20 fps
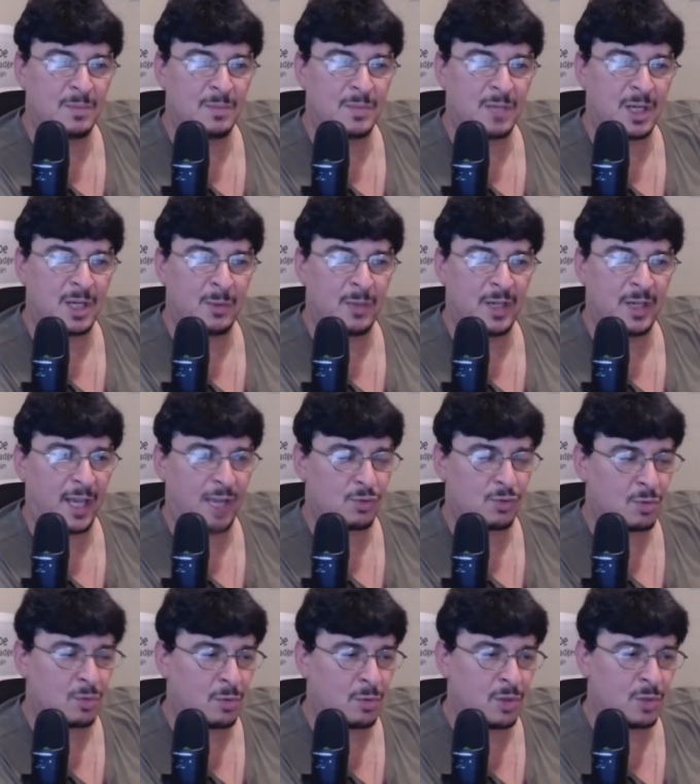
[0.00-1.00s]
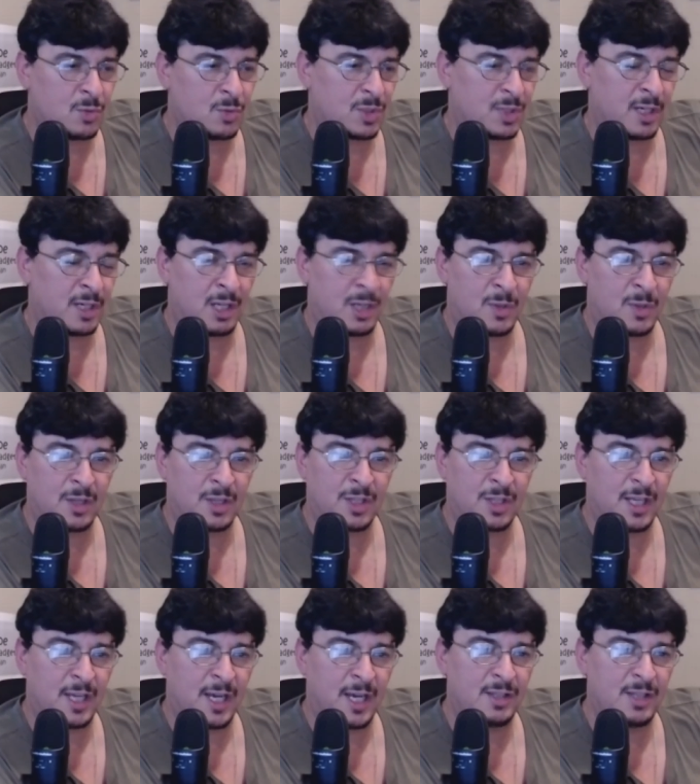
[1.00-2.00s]
the other one? Asteroids was the other one I think you
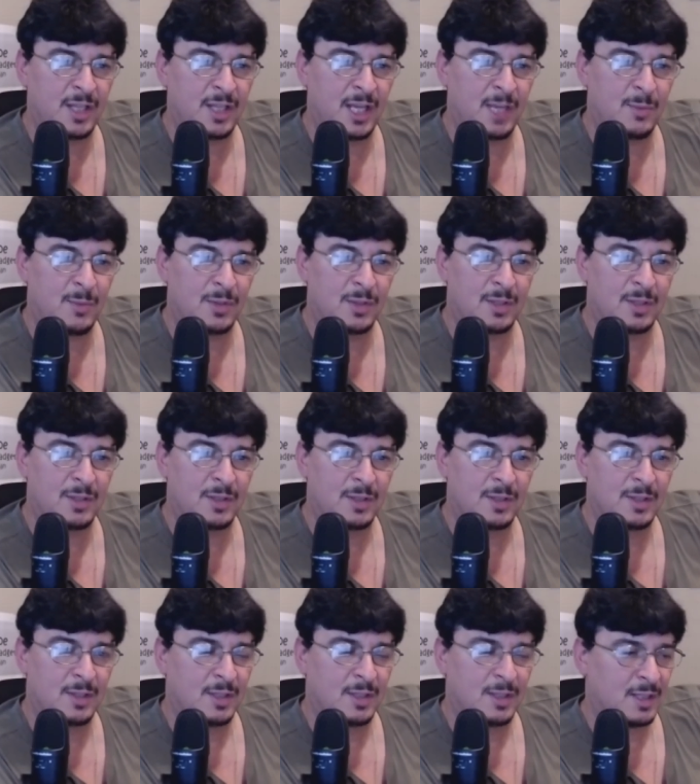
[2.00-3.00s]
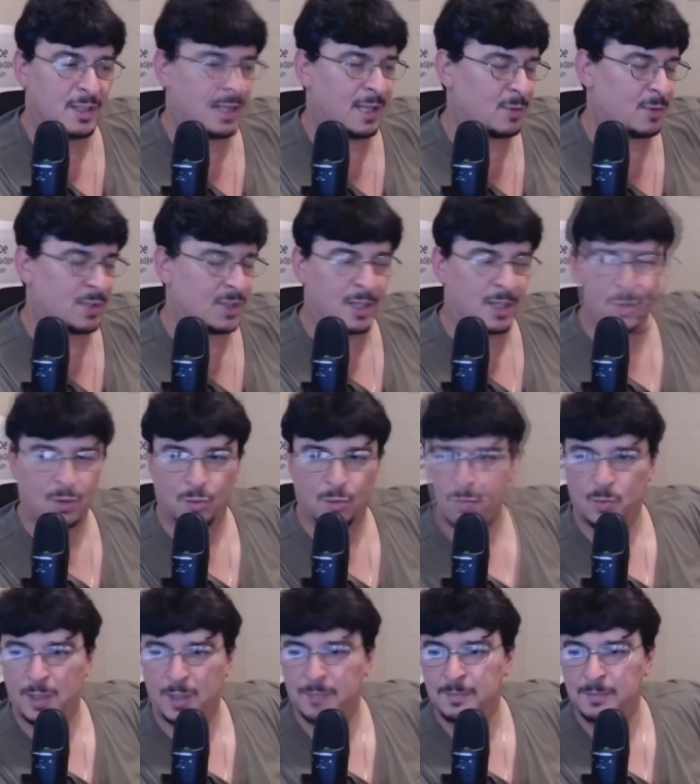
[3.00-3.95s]
had there, but the that was another good one.